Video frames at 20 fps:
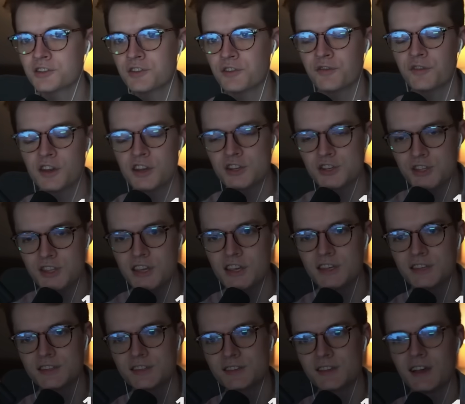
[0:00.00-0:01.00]
to finish
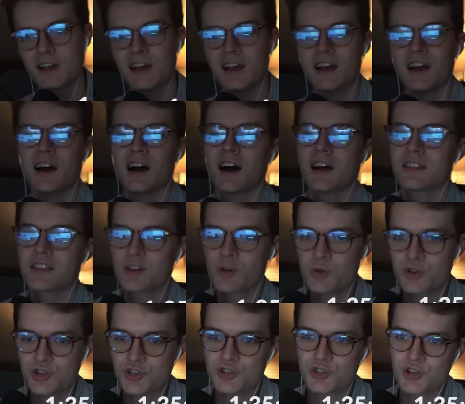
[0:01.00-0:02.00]
this, I think
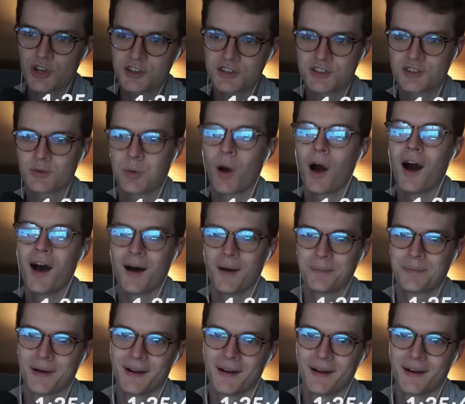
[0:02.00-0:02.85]
we should just swap.